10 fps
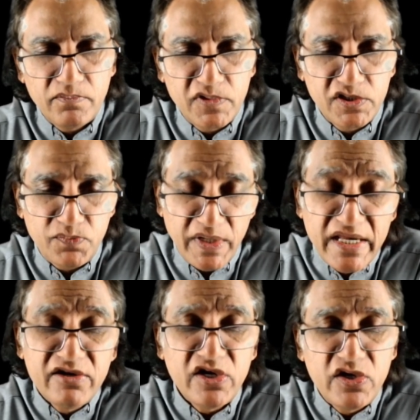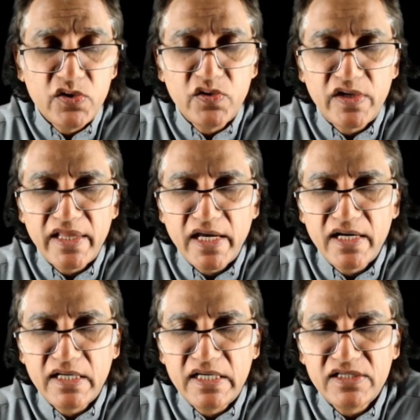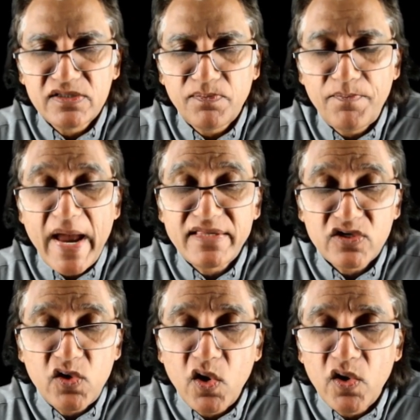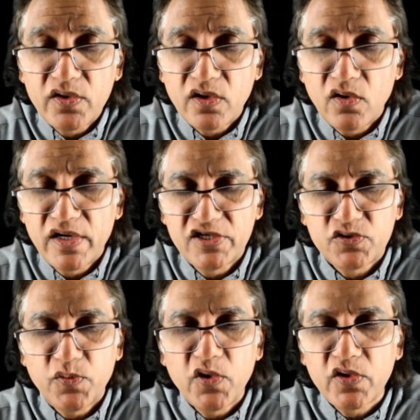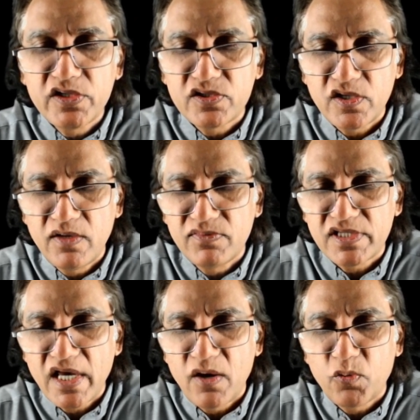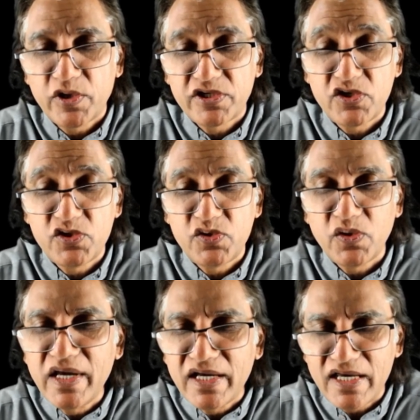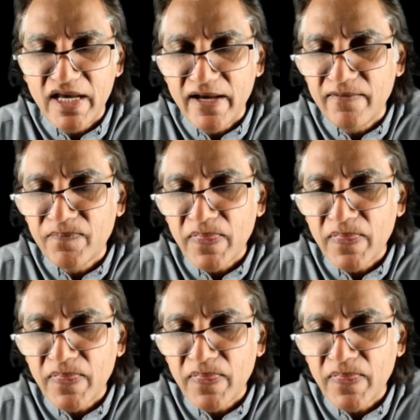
he's been renewed, and then he's met God. God has spoken to him saying, what are you doing here?